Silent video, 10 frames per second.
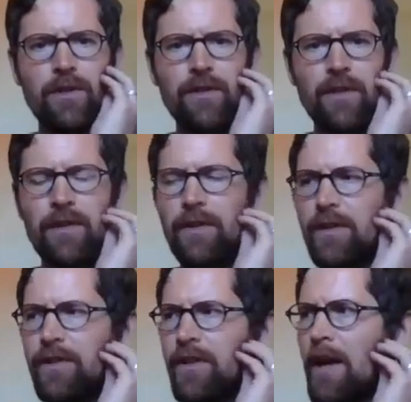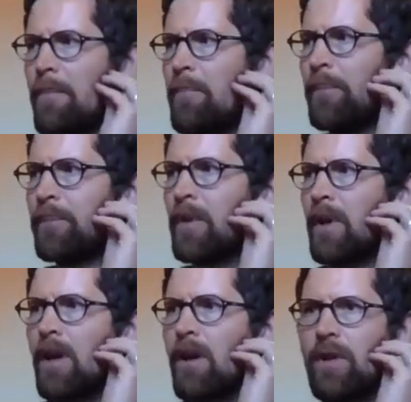just that there's
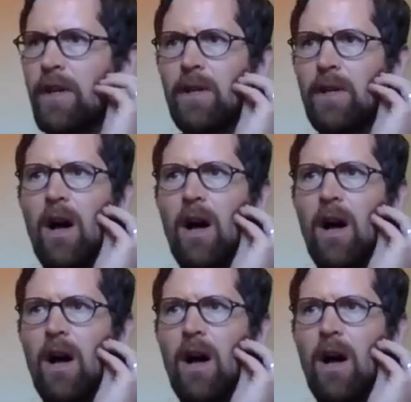real